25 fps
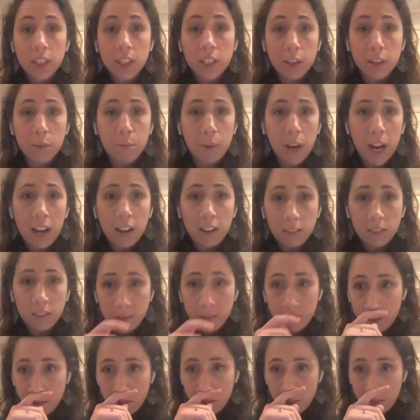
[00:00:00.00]
about
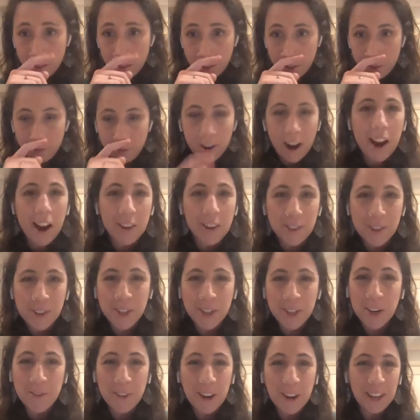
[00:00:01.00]
to write
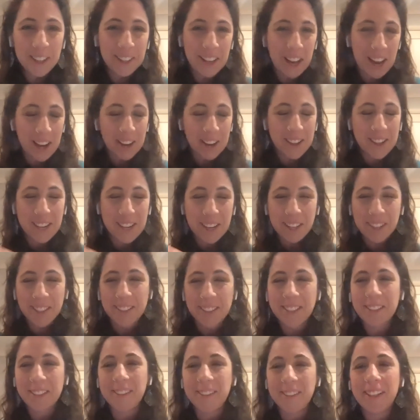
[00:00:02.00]
also back to Anthony
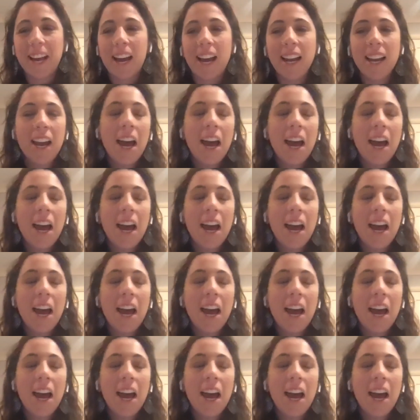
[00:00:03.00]
whilst doing that.